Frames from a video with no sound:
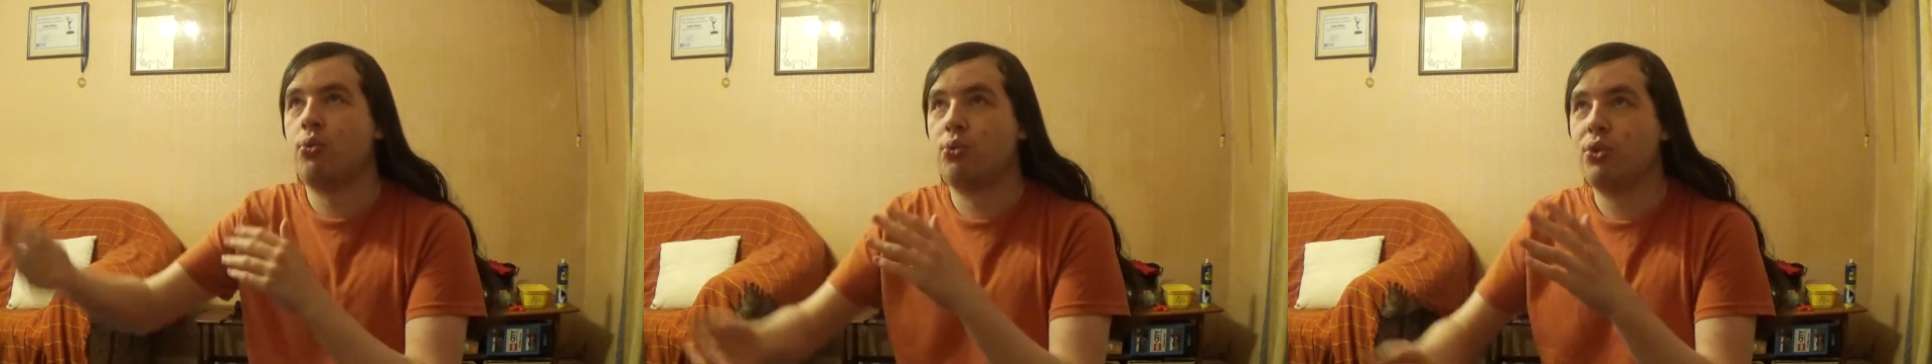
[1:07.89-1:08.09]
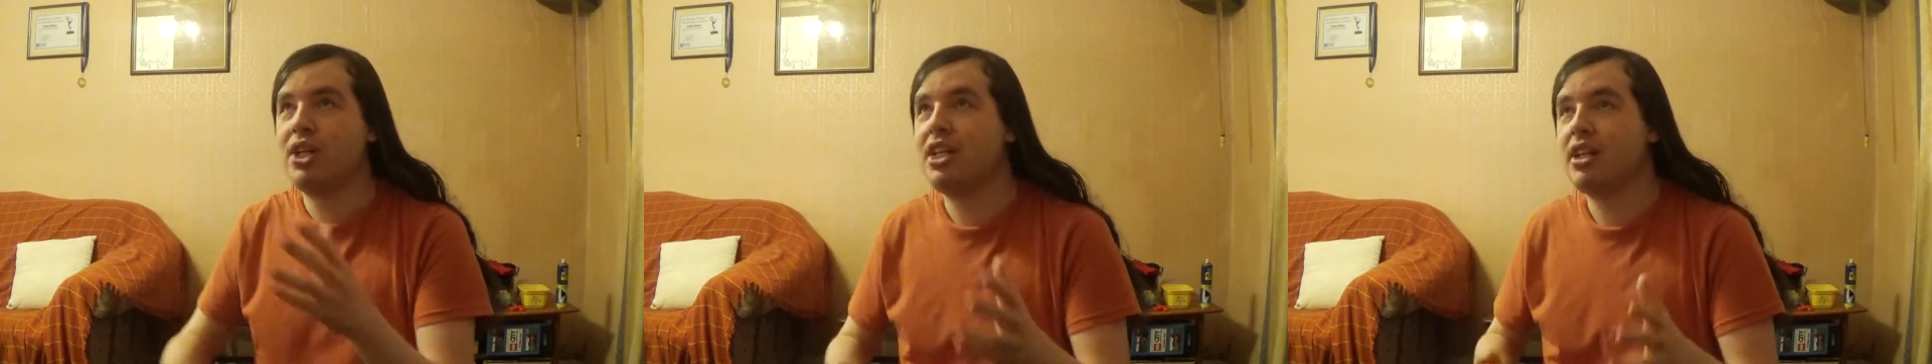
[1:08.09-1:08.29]

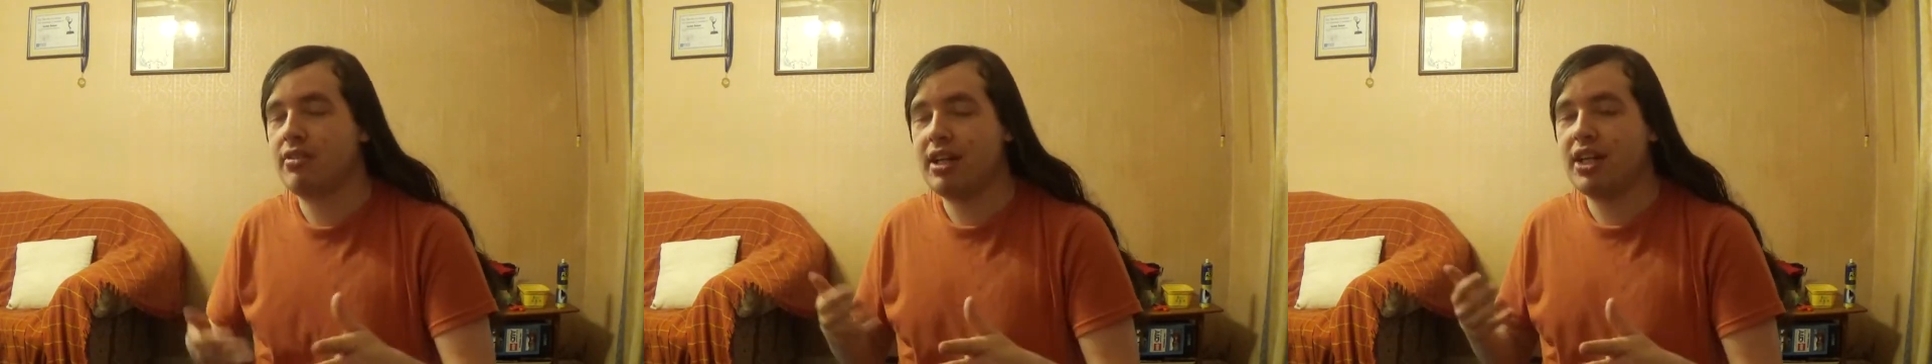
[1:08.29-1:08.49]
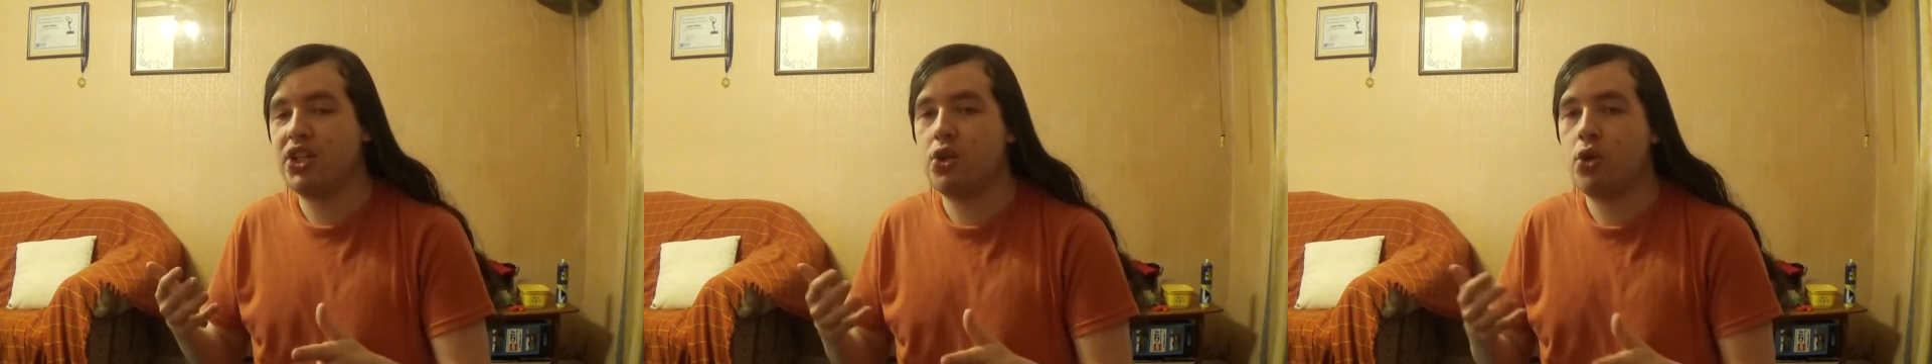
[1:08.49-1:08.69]

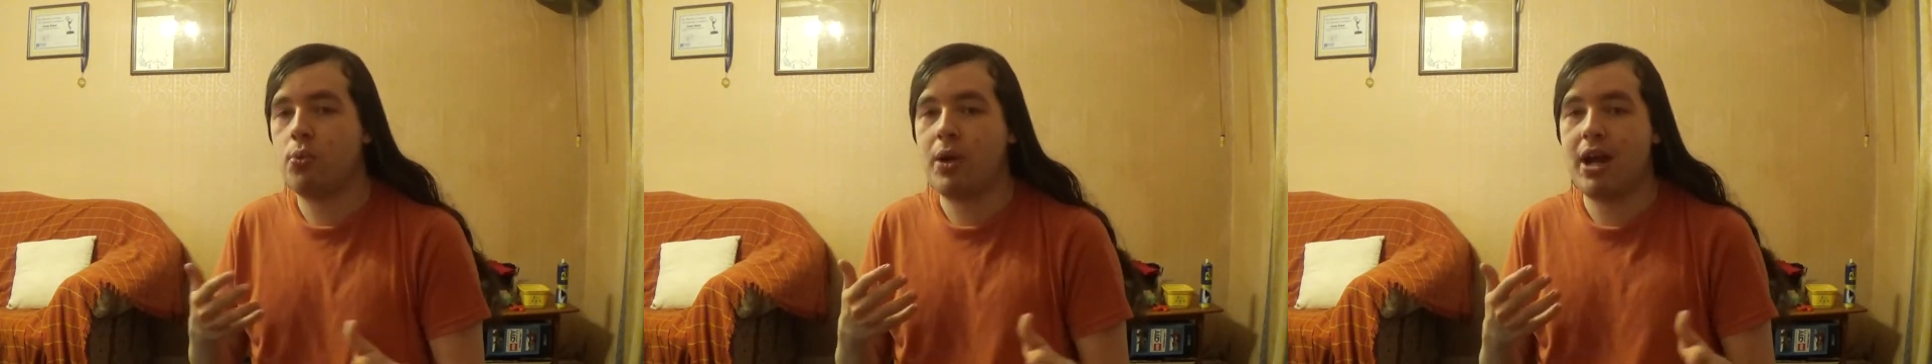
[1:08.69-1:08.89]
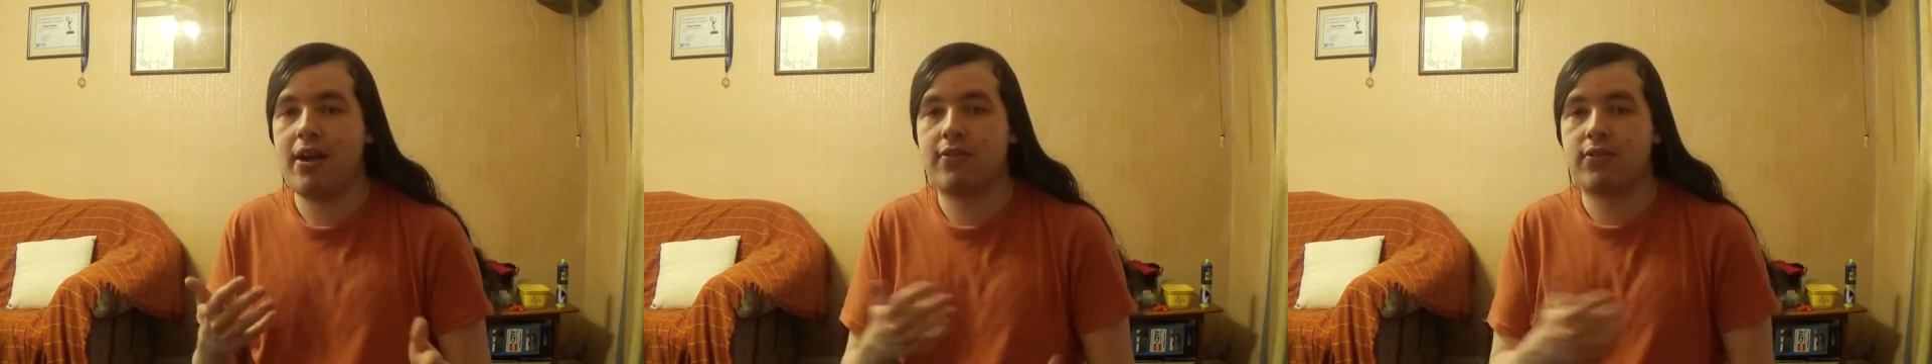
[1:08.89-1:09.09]
redirect you
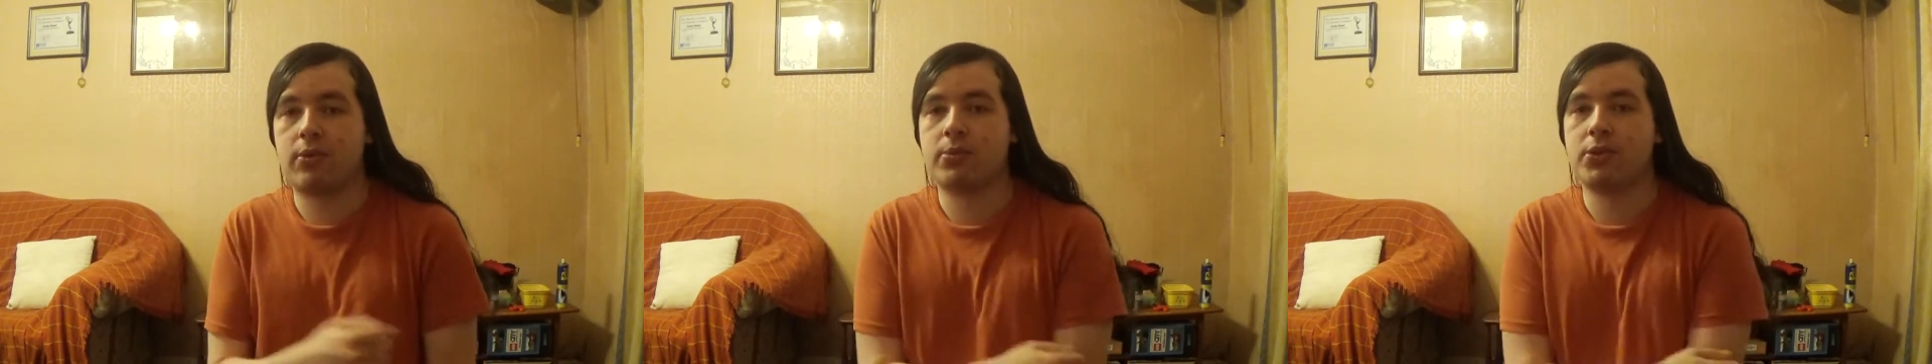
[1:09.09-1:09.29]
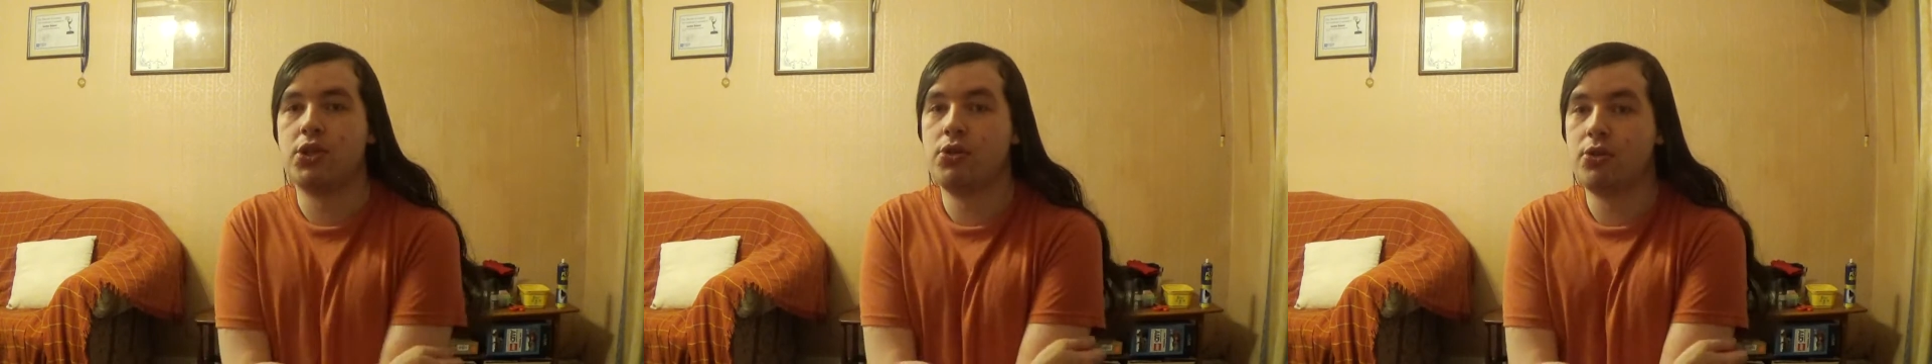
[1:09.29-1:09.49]
away
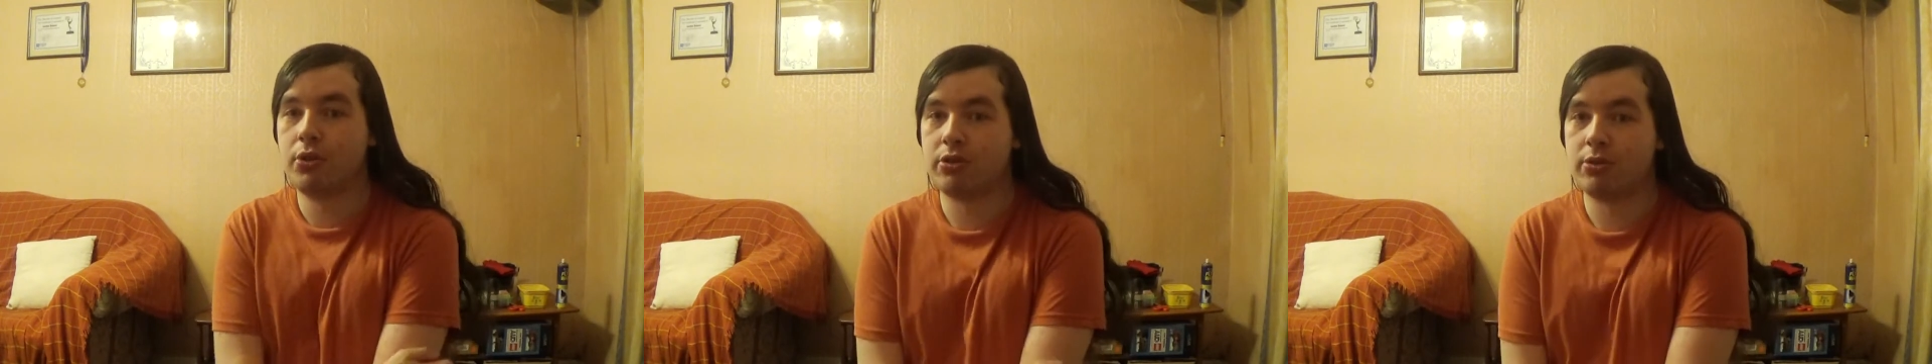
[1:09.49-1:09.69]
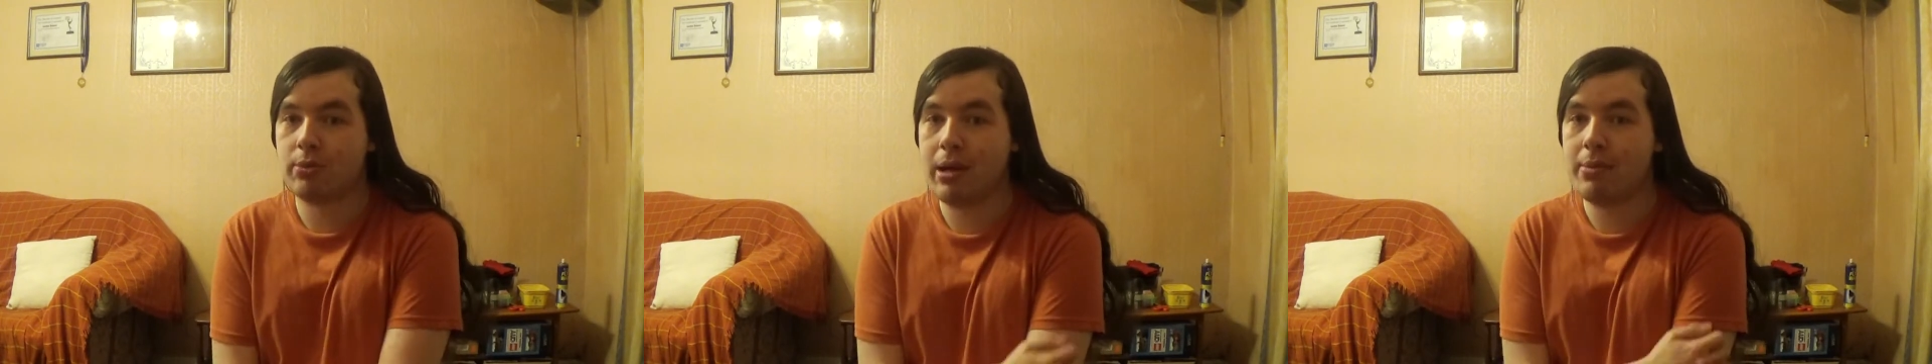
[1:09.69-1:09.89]
from
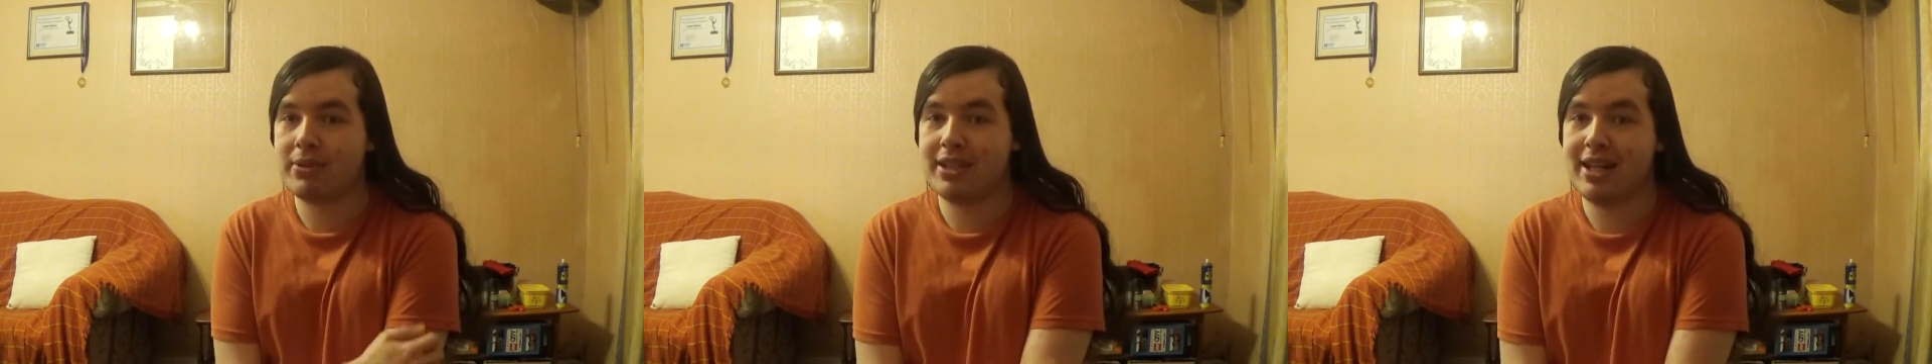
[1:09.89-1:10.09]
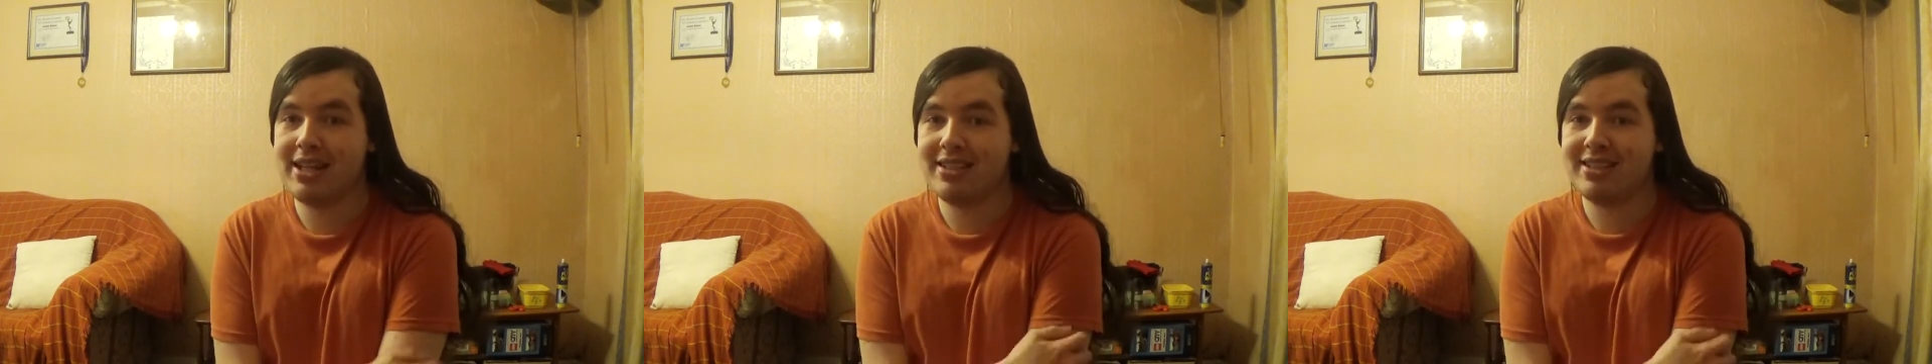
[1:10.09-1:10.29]
Google's
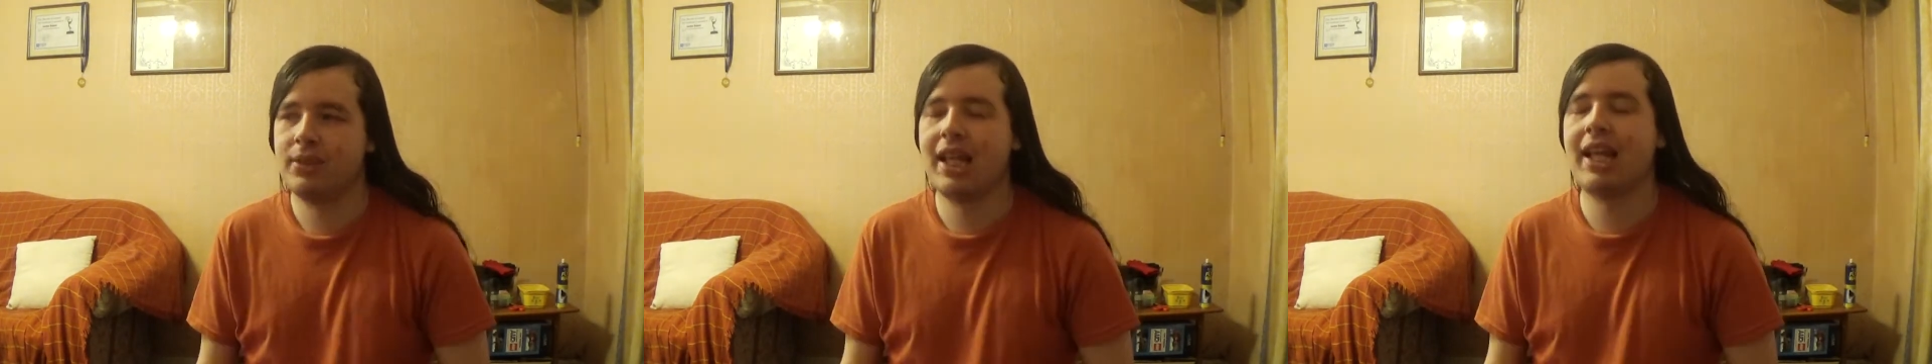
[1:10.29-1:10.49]
website.